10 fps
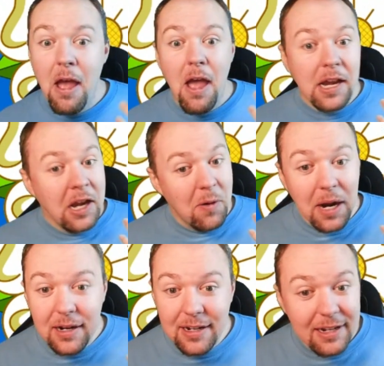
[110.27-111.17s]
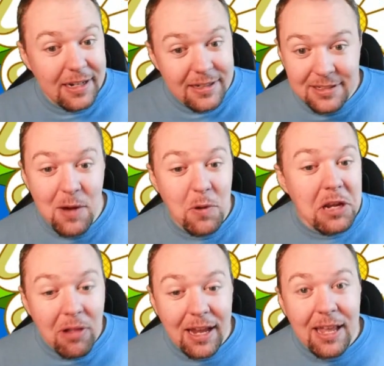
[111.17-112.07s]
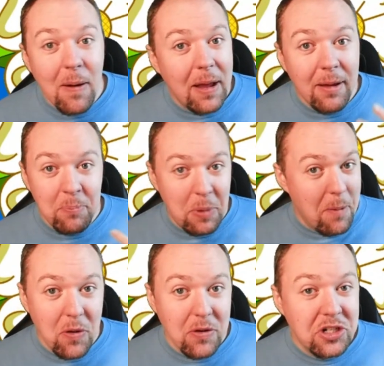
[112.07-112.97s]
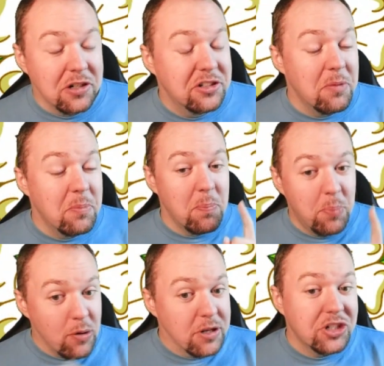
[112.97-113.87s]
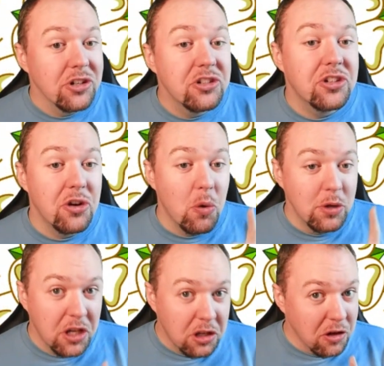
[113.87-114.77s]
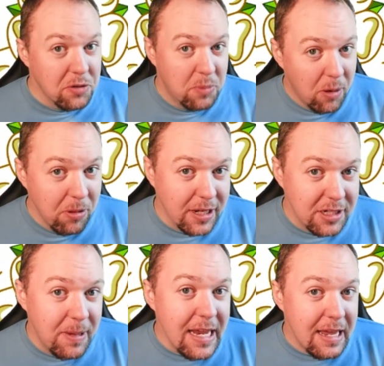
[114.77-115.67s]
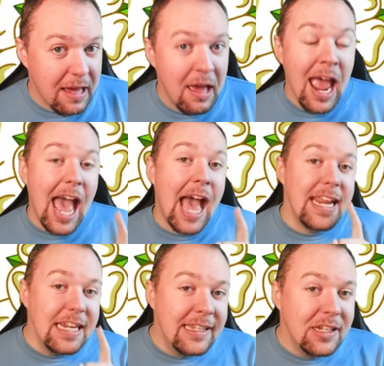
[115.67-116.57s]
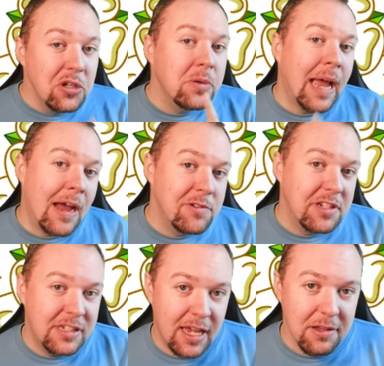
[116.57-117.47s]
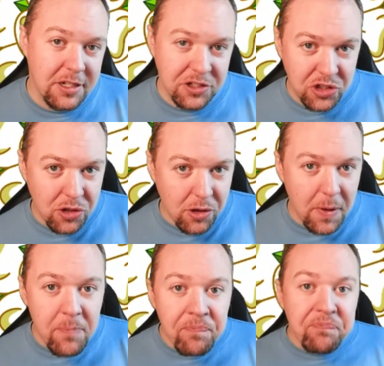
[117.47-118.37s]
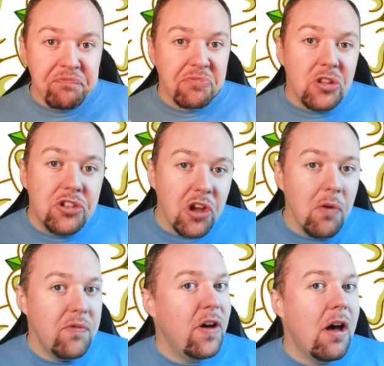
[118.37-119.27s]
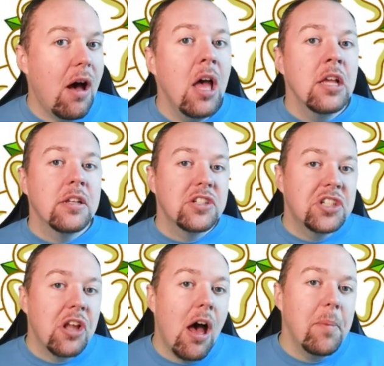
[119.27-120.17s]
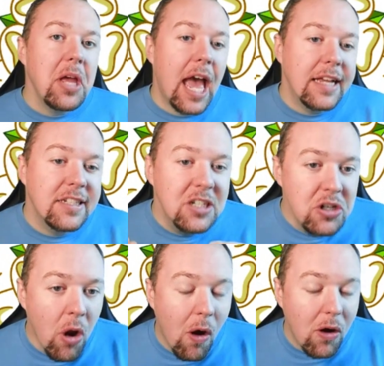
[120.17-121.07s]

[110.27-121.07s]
you know, say what you like about Boris Johnson, but Boris Johnson was a good public speaker and he knew how to tell a story. And so far, Starmer has not